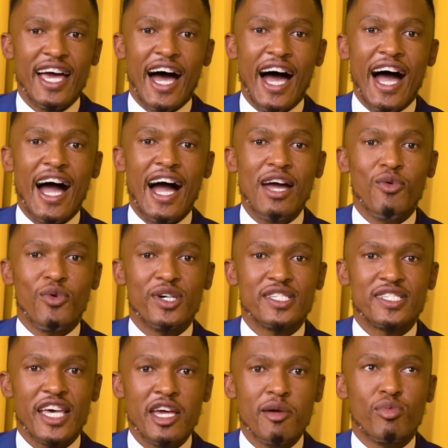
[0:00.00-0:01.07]
I
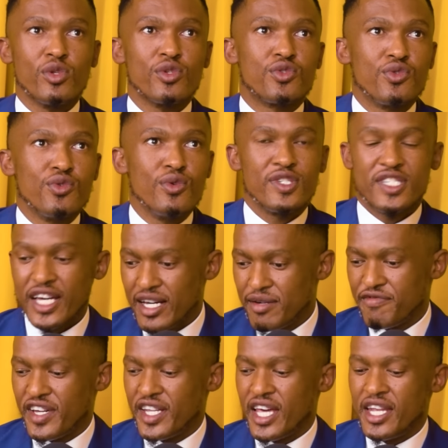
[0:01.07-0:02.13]
was able to
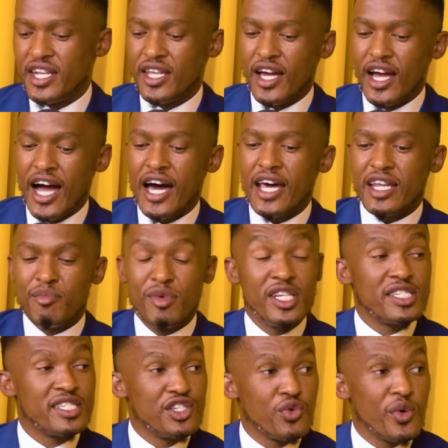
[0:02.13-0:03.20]
circumvent and
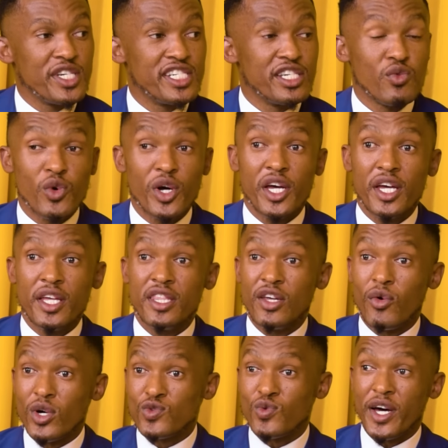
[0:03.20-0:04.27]
ngaremedi situation where
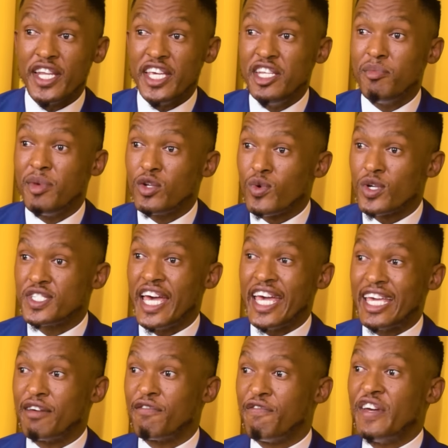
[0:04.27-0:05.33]
there was one inmate was
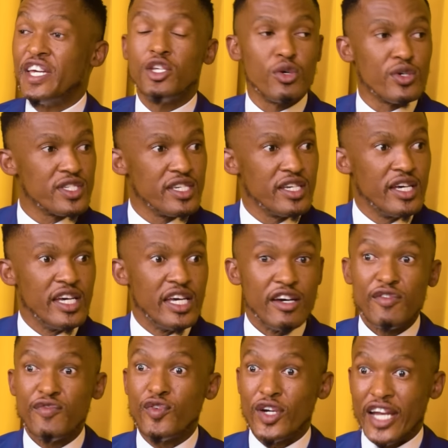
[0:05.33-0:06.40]
taking videos
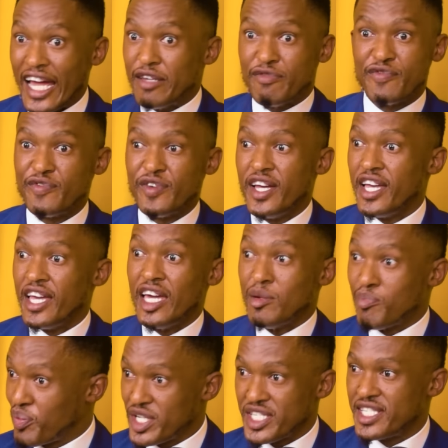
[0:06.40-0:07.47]
for life.
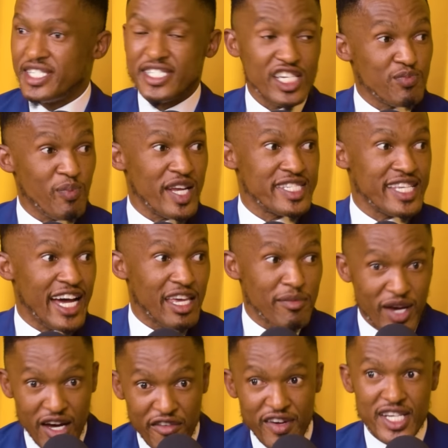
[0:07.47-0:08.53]
In prison, just pansaki
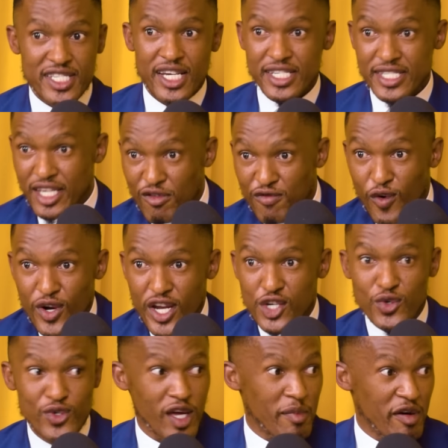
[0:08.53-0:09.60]
begavela tati cell phone and
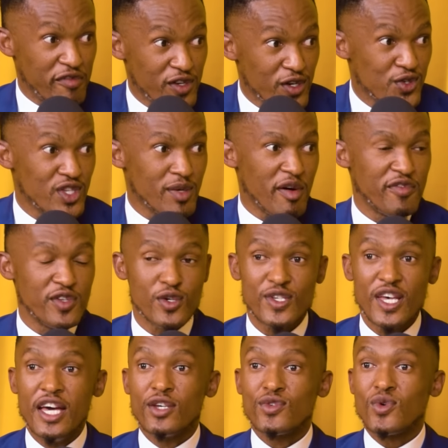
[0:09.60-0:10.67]
shoot my videos.
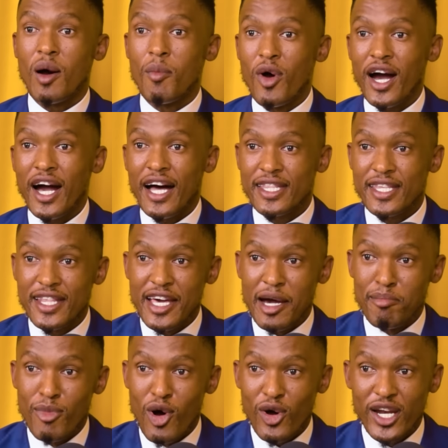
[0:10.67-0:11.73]
So abo khata they
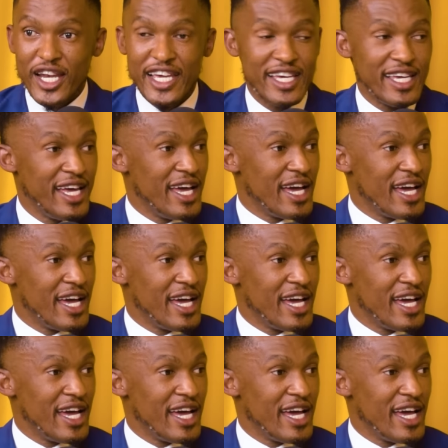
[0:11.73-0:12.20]
are smuggling